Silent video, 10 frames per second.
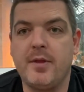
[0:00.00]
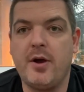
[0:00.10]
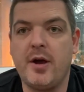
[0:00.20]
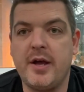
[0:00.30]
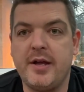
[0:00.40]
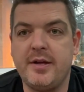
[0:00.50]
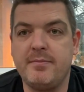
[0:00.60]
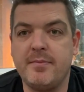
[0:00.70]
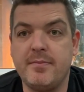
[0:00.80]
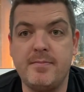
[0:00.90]
I
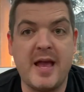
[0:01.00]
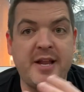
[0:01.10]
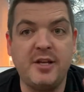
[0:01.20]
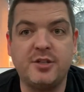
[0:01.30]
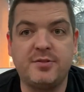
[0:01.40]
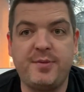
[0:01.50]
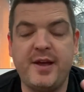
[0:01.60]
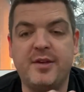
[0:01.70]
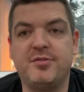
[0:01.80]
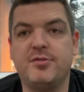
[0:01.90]
manage
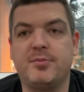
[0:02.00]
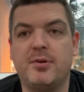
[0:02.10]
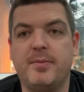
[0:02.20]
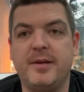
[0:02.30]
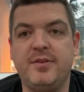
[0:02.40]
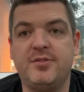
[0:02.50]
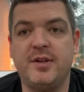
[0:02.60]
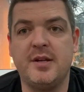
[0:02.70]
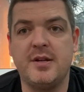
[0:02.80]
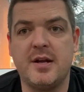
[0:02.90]
thousands of properties
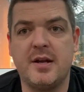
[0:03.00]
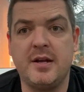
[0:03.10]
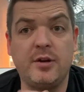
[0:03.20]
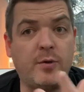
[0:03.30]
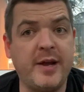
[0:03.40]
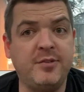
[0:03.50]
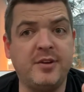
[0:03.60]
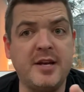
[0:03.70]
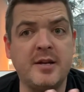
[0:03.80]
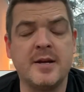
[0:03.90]
in
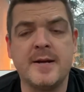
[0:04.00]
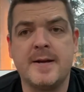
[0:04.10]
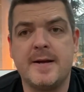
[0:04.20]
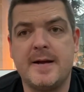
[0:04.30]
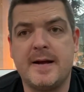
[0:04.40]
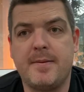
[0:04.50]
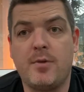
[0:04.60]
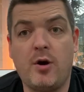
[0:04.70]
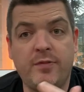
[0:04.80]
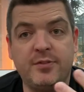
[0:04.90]
Queensland. My
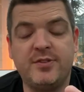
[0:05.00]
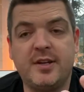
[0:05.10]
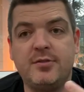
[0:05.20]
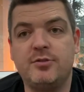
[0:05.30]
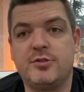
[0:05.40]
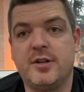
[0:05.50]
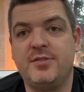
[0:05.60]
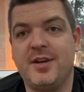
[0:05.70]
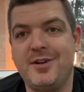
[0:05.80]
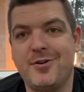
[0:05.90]
office does, should I
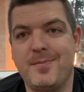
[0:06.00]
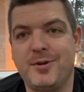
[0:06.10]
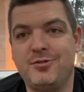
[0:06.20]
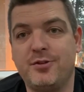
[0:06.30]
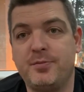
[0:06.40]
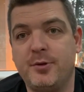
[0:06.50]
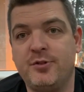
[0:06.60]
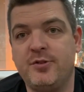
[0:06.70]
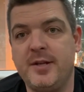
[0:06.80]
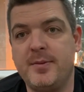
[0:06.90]
say, not myself
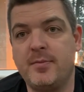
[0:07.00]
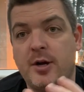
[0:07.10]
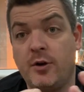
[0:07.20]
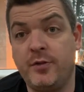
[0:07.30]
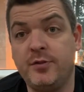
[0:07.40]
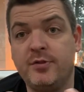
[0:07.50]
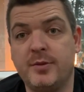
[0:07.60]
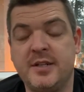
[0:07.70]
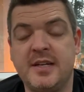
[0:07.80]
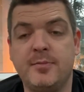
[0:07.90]
personally, but my office and
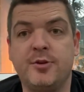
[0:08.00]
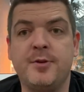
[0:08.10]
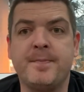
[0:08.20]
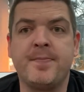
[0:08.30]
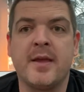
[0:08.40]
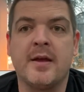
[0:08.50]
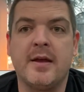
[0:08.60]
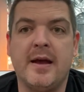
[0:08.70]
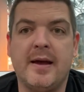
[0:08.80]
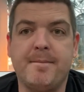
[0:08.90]
my team do.
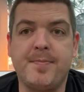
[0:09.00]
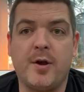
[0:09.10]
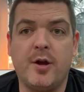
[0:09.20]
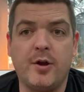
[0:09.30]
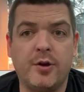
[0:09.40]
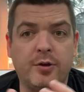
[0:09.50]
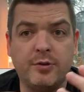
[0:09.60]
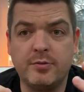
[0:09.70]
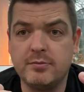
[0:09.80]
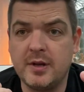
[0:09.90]
I
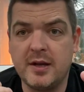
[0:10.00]
own